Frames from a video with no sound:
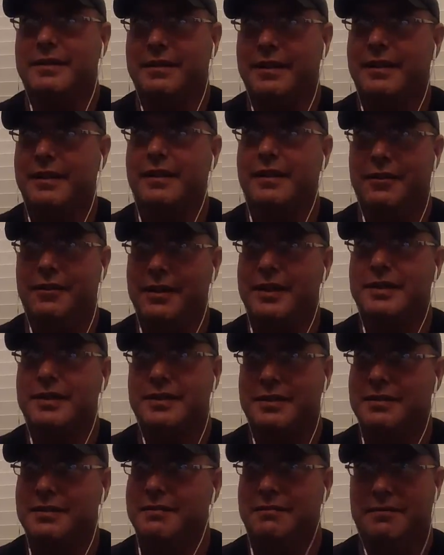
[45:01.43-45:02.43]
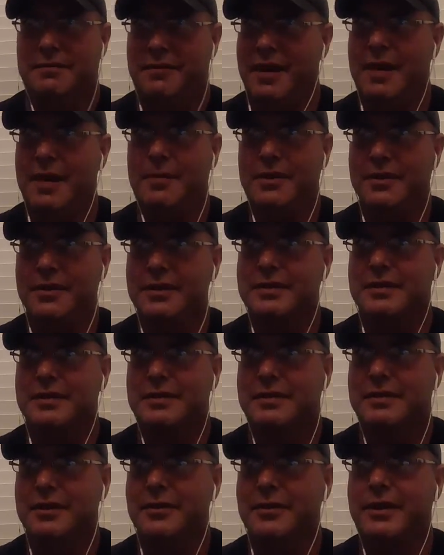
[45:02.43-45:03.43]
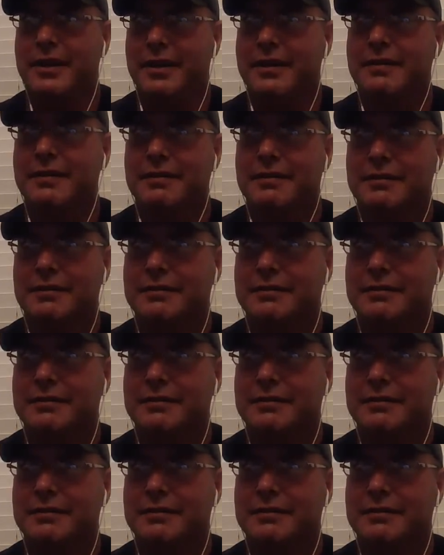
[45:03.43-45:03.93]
Like, oh, that's fabulous. Okay.